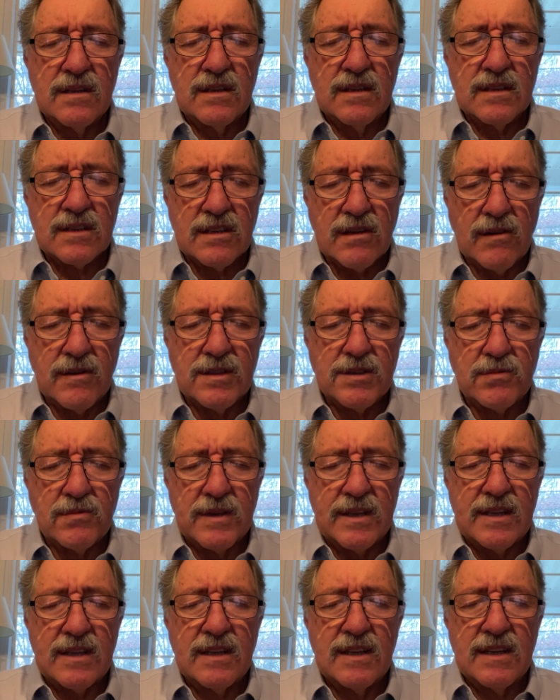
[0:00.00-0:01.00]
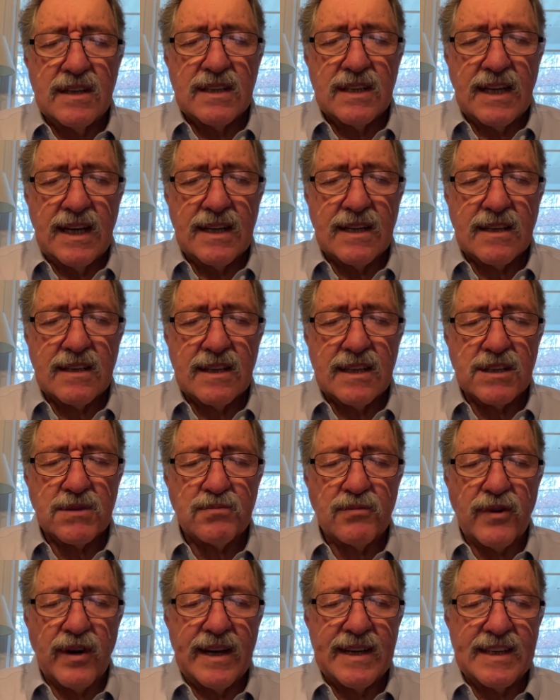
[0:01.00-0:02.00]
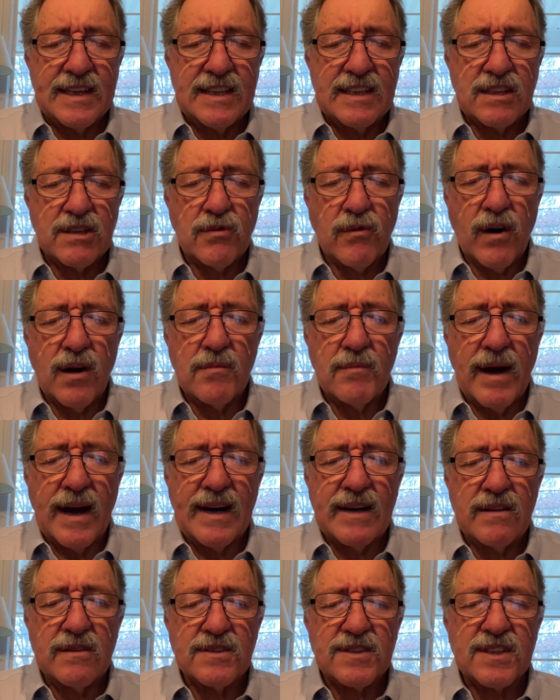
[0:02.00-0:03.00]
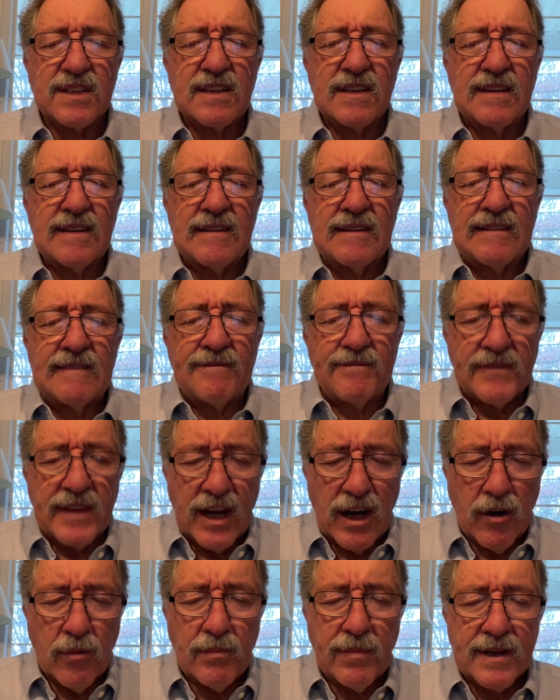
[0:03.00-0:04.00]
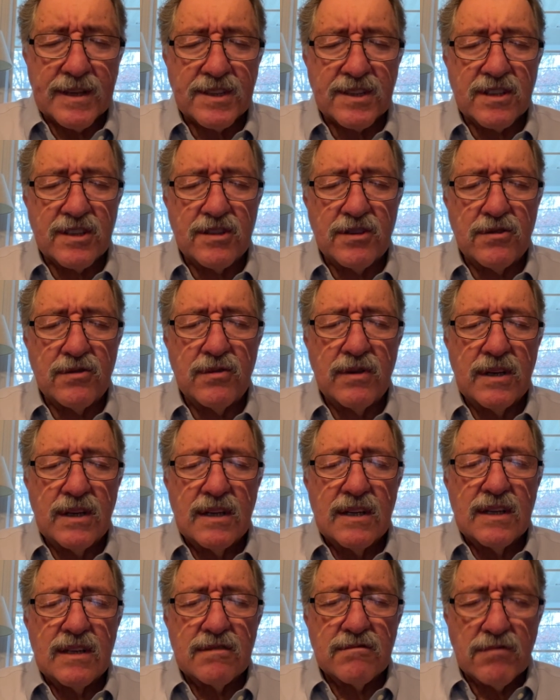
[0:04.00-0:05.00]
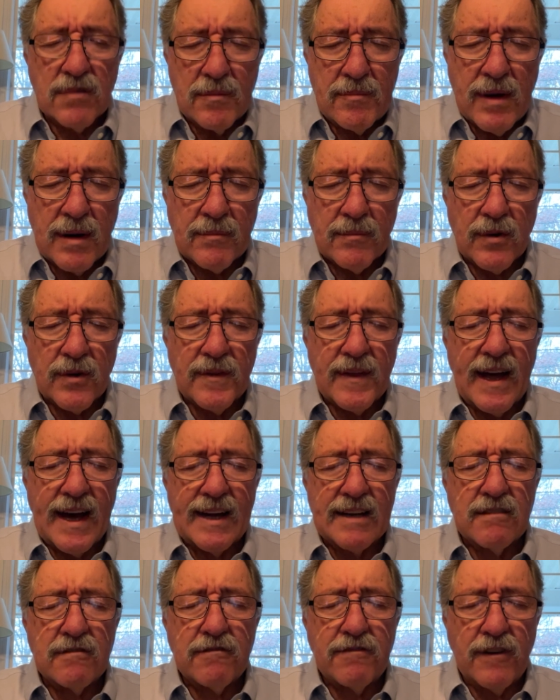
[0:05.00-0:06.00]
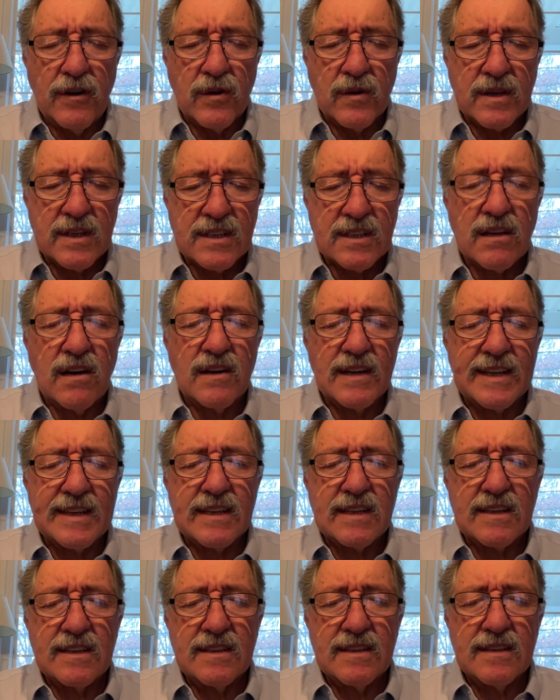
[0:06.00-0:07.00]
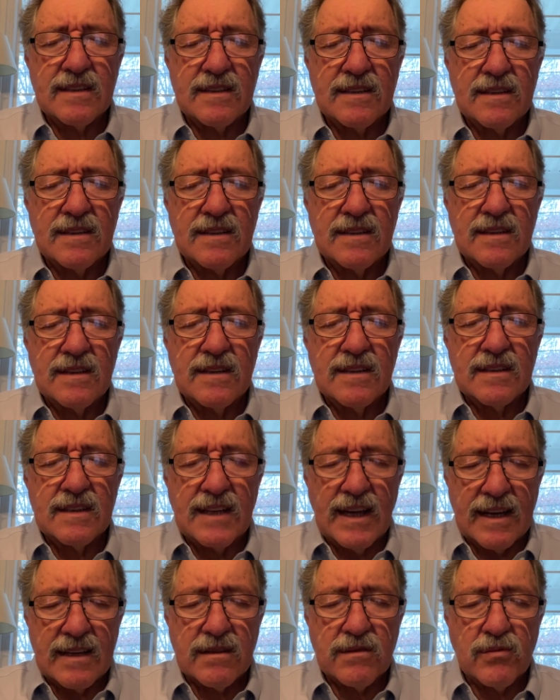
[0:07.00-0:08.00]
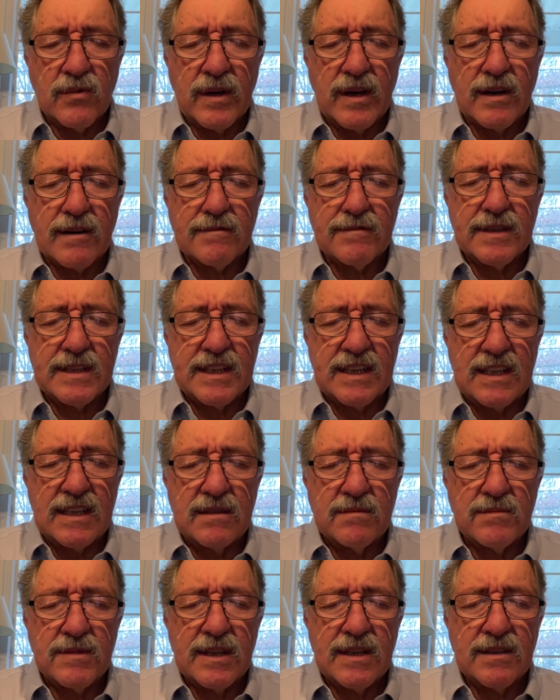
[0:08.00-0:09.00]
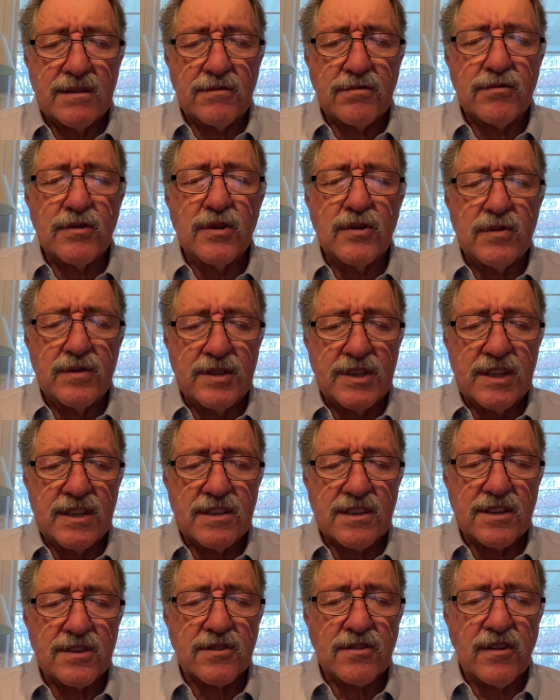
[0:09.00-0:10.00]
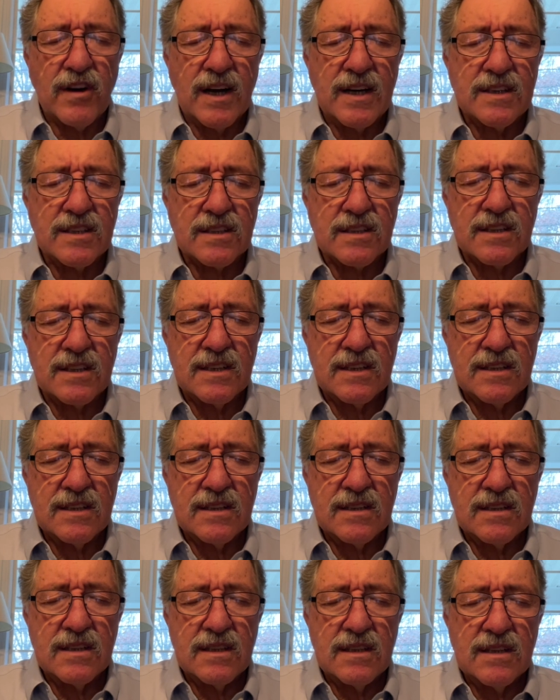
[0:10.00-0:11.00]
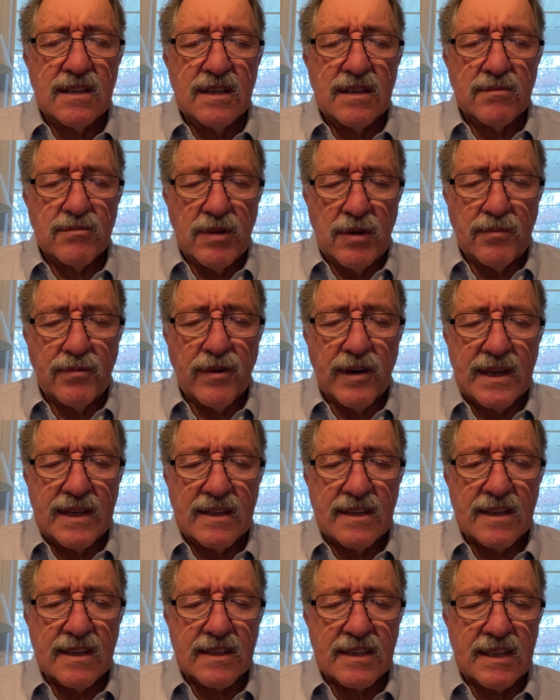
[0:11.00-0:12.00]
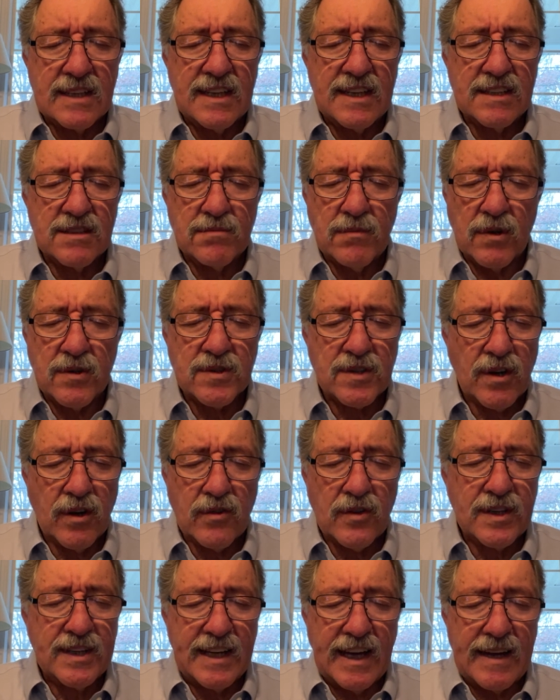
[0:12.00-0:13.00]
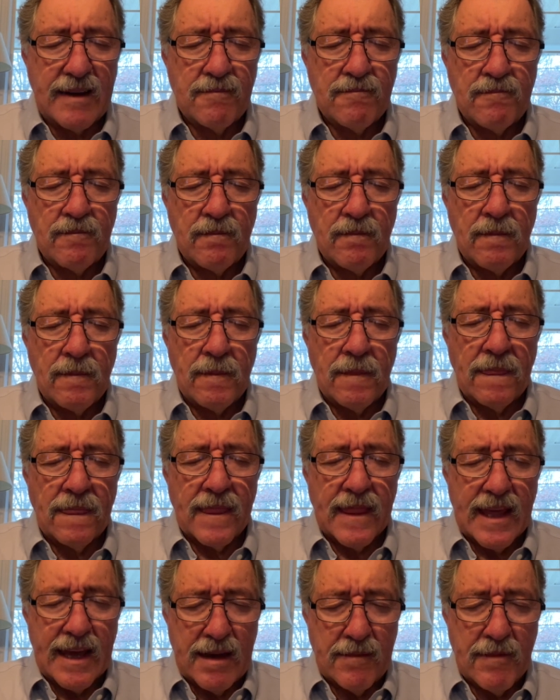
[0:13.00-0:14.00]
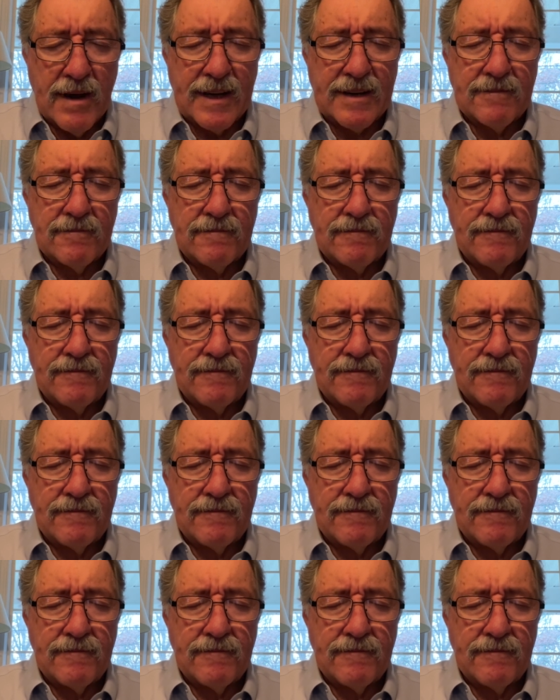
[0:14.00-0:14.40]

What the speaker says: So as we take this bread into our mouths, help us to remember that and focus on it, that we are redeemed through Jesus Christ. We pray this in His most holy name. Amen.